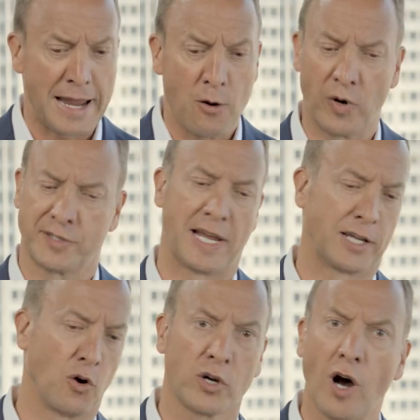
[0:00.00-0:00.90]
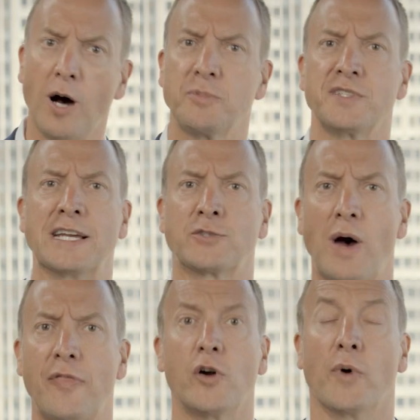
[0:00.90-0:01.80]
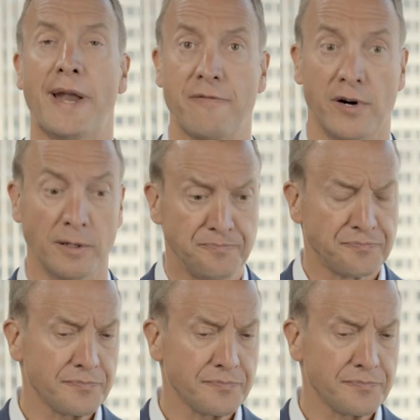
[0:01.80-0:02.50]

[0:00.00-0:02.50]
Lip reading: We're gonna say, go Cubs, nice weather, whatever.